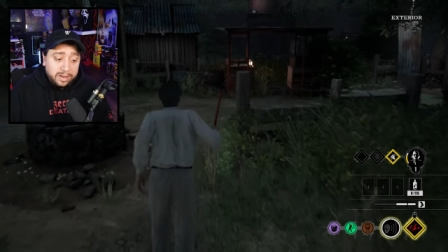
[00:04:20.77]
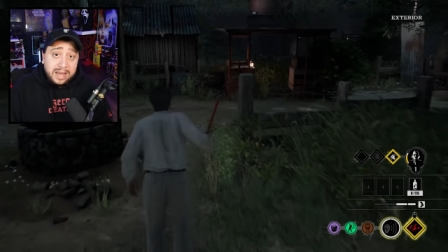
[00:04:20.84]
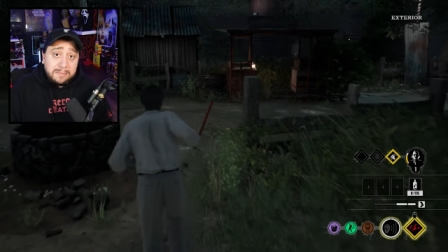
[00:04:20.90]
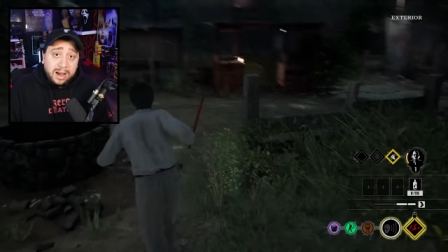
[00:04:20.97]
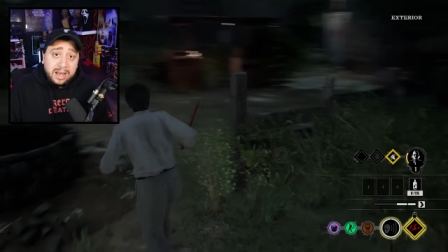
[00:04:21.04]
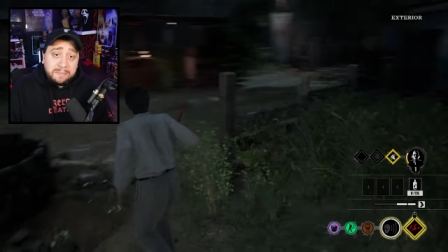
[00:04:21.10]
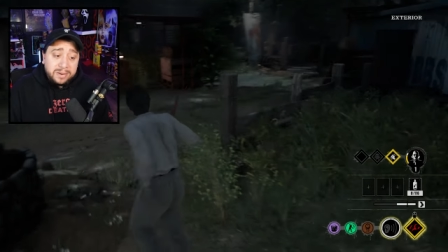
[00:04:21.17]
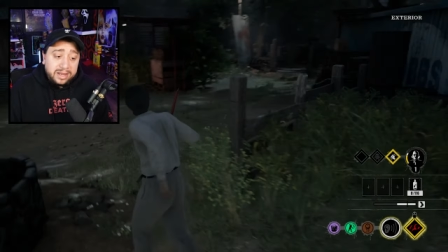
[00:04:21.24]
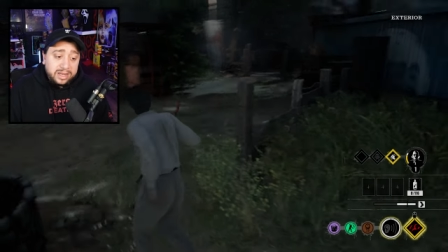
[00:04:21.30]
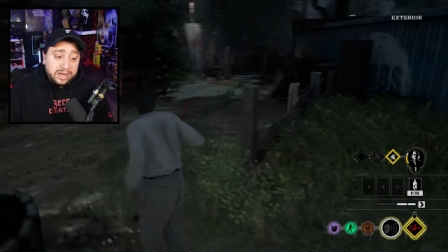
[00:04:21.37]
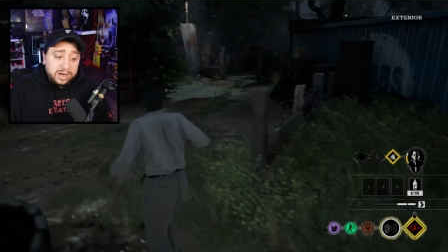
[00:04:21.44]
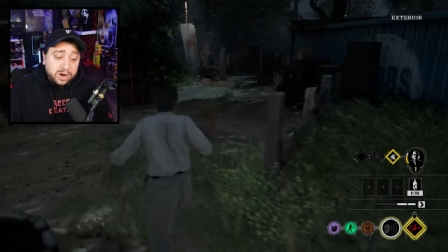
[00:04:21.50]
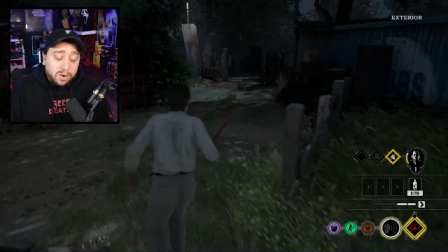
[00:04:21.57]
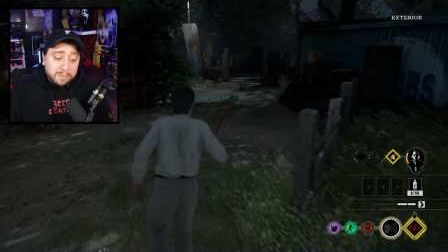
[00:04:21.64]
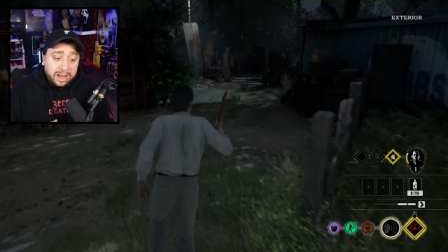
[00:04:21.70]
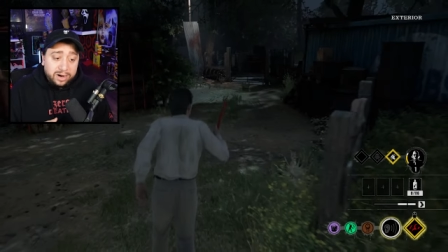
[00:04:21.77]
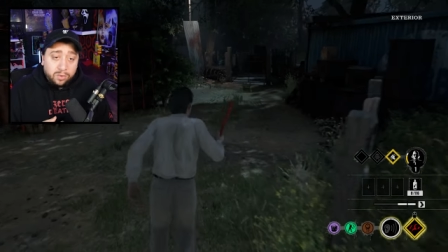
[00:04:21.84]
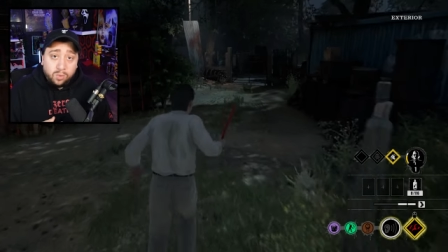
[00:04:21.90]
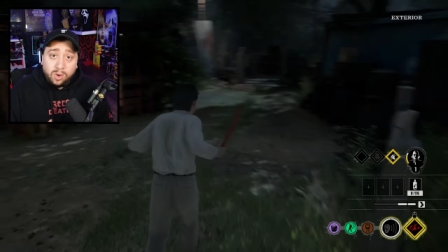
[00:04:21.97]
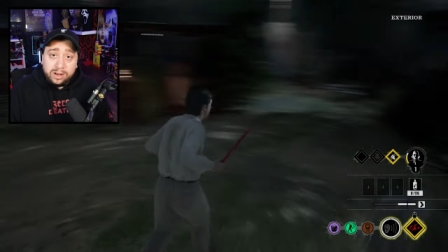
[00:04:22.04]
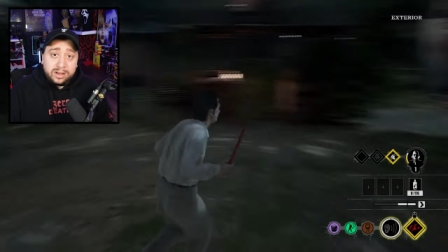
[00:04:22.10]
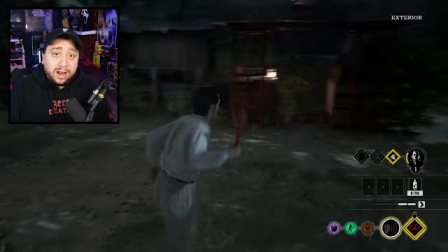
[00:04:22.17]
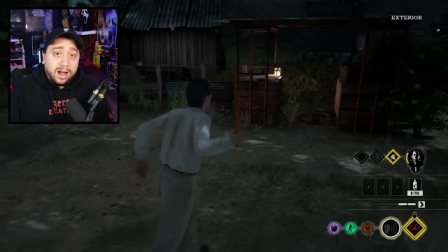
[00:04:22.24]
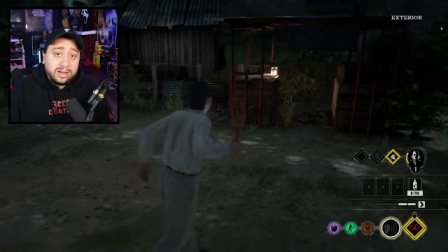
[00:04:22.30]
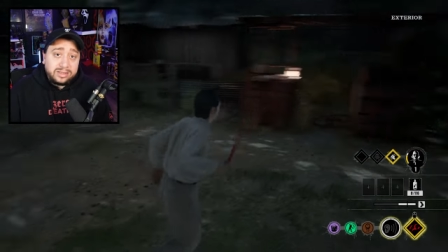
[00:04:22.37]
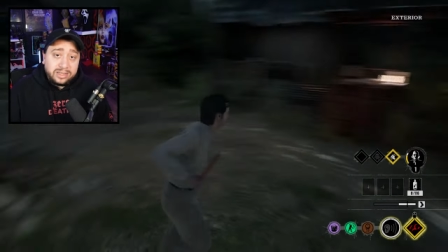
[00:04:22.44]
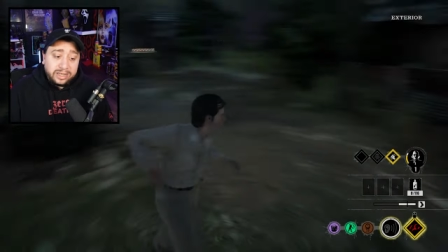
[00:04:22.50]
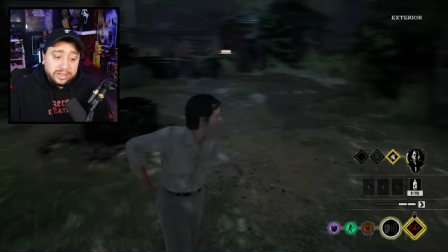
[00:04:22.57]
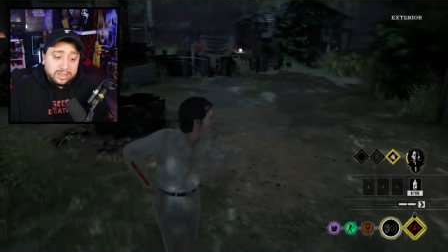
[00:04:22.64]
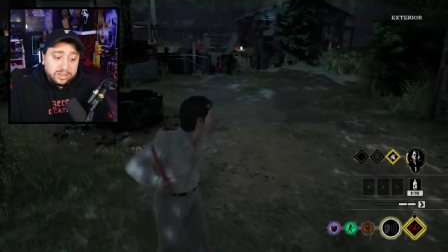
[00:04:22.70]
In my opinion, no matter what
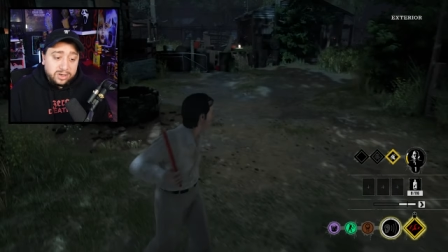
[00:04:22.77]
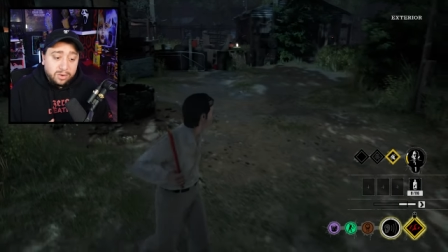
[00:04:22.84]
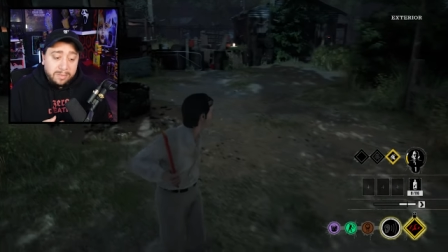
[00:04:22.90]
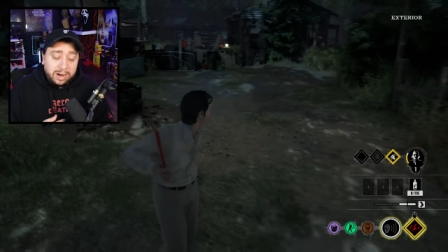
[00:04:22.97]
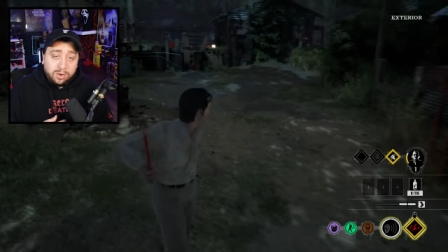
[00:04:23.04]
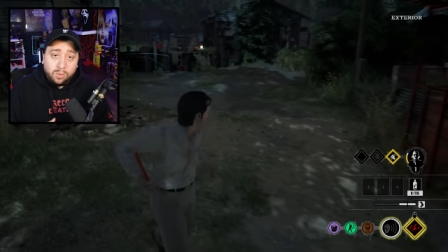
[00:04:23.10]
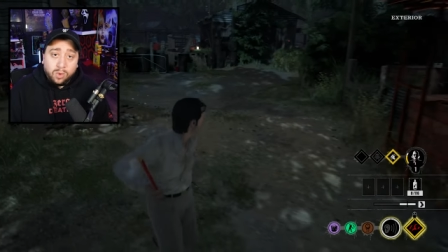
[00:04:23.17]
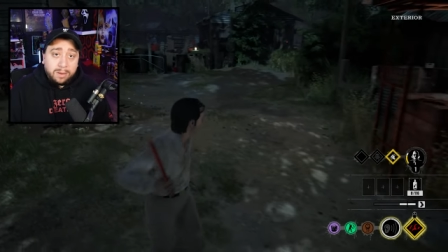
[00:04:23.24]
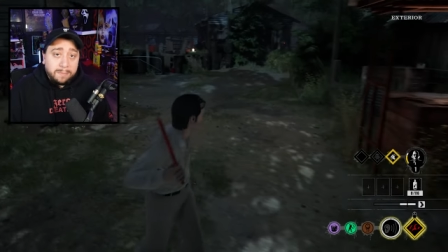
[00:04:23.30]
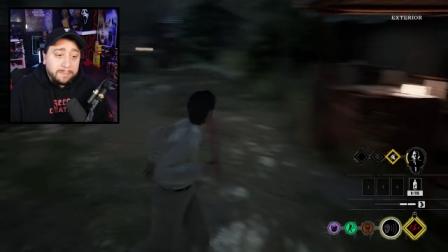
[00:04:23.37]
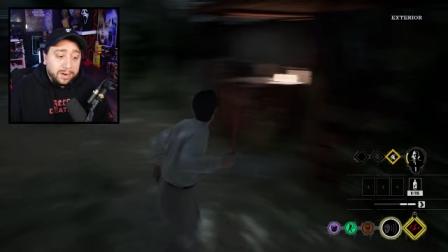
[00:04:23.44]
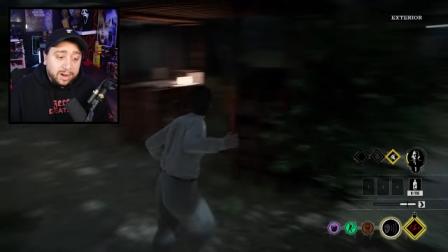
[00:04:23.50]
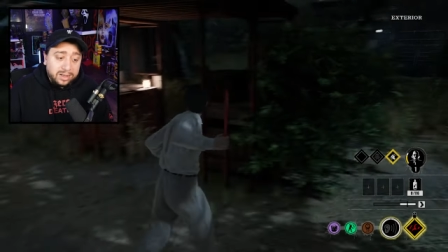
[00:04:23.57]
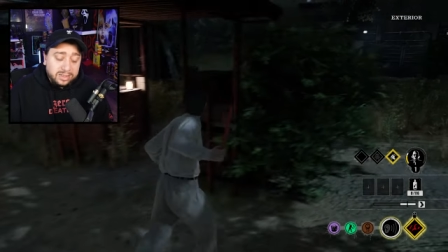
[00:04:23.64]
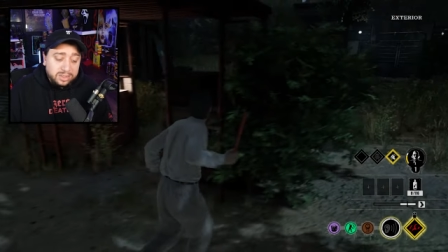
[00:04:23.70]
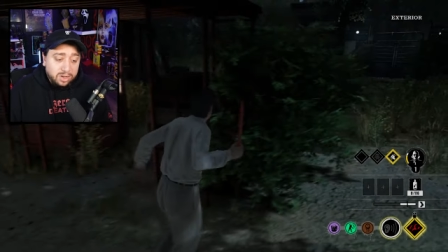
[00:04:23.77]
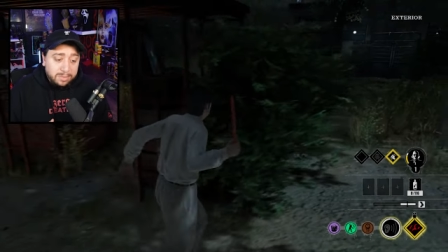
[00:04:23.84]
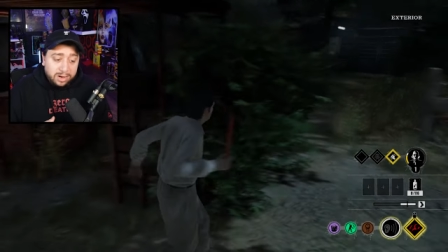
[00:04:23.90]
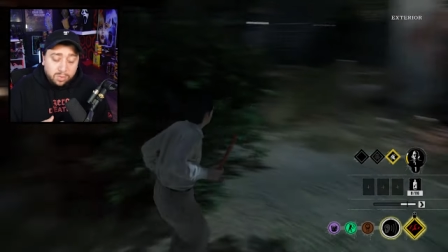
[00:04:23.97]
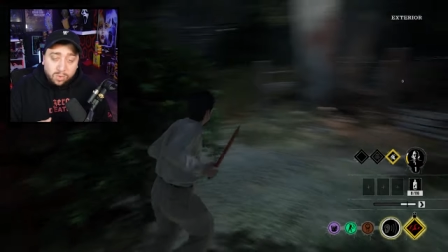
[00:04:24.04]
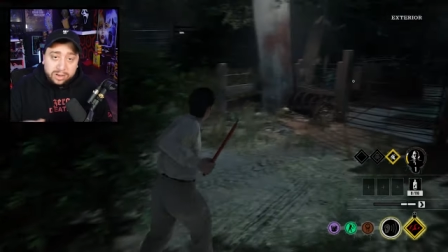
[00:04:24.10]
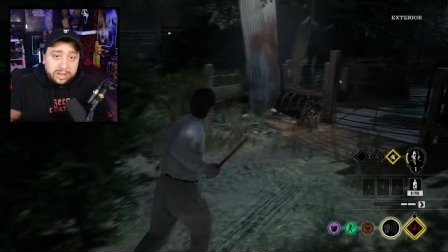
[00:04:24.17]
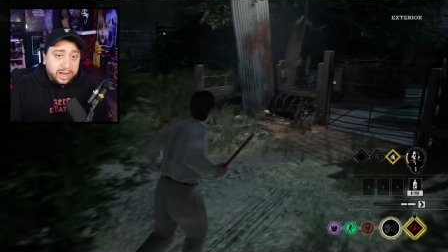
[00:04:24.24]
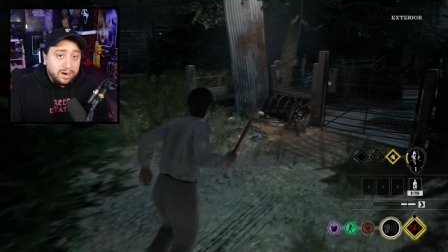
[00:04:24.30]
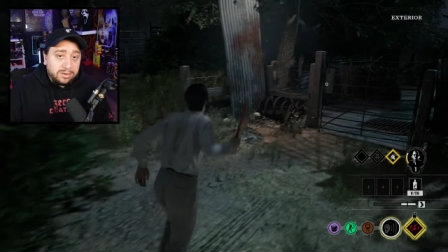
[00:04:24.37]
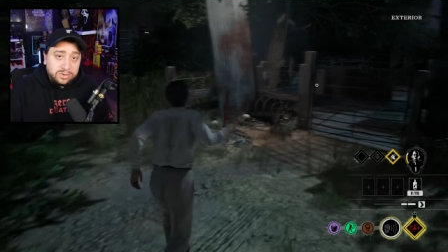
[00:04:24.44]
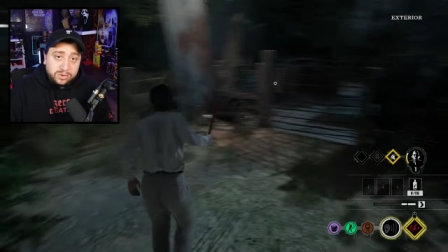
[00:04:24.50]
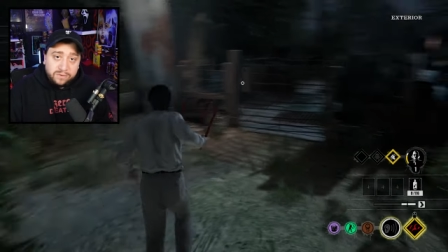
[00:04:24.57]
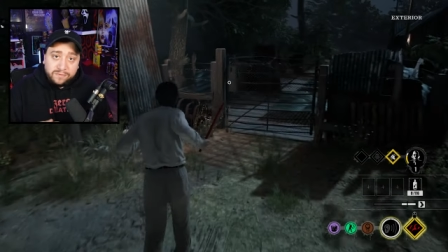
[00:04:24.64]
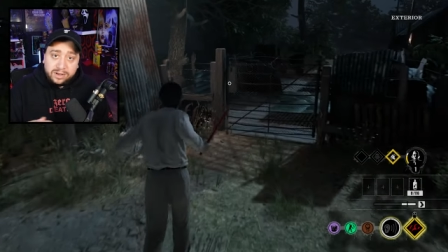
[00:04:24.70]
content, no matter what bugs, no matter what
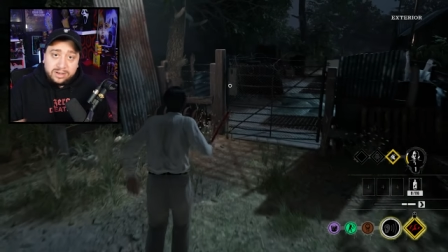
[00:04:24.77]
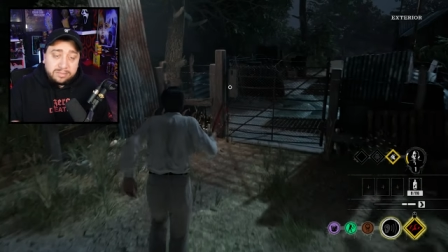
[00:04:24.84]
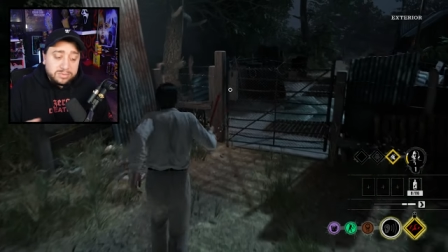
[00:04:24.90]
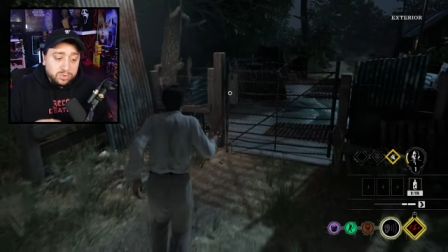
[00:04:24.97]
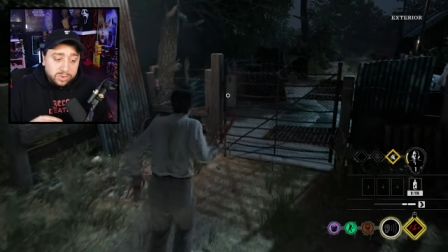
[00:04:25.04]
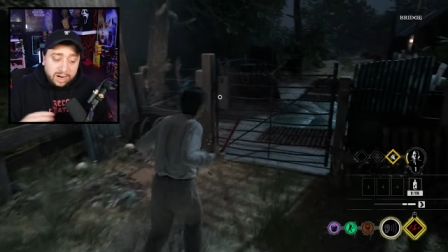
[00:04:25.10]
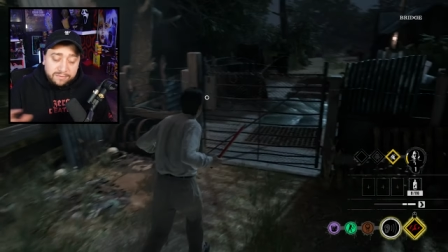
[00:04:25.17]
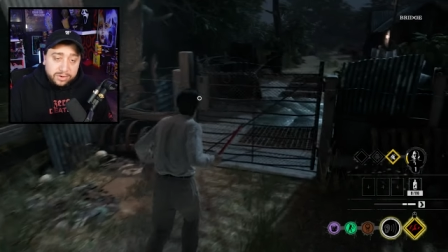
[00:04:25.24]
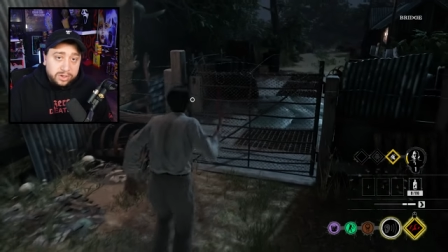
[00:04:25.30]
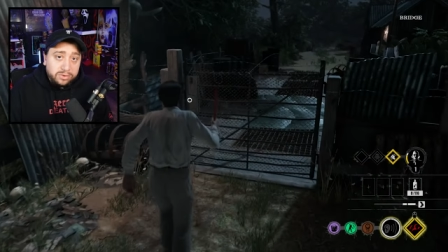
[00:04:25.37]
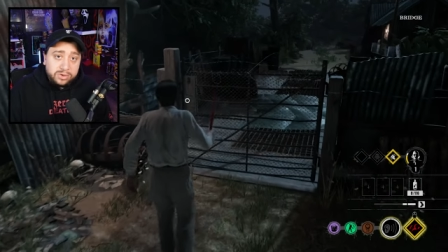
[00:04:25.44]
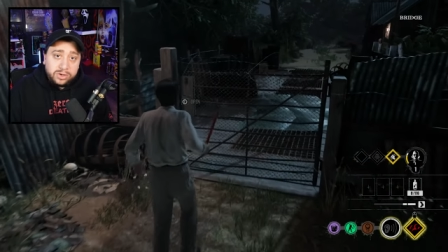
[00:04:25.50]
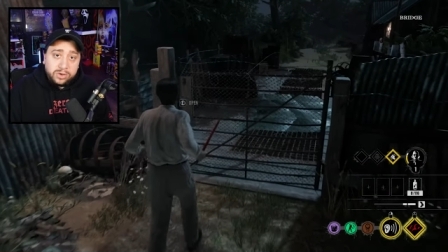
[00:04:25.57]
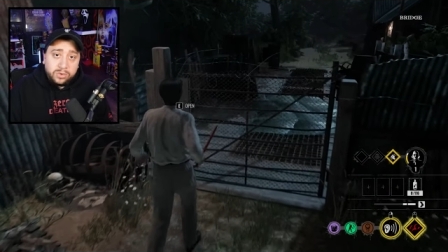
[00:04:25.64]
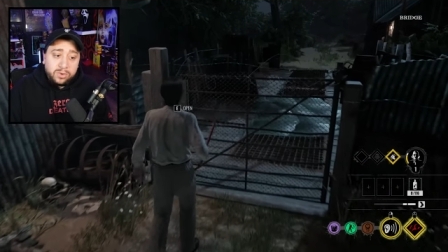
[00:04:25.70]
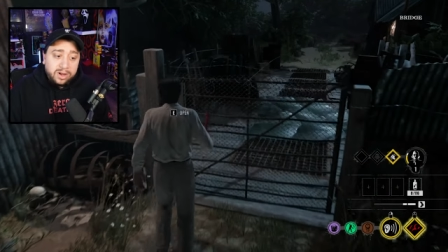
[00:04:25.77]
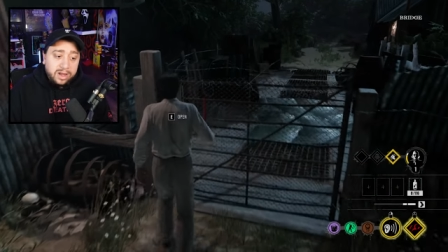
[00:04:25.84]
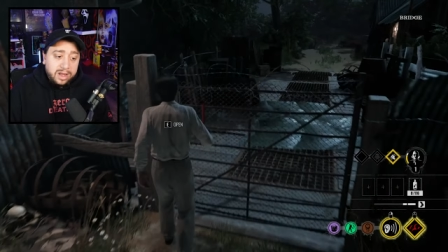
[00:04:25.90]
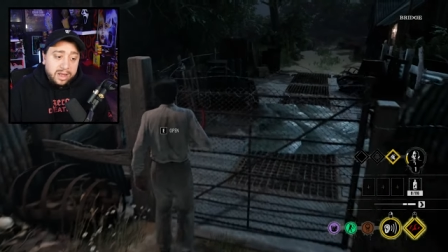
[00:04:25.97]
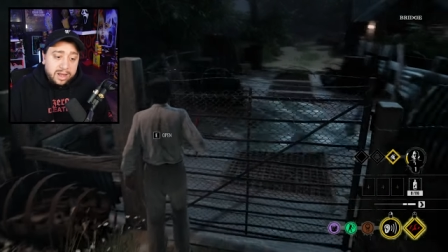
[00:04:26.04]
characters, victims, whatever you do,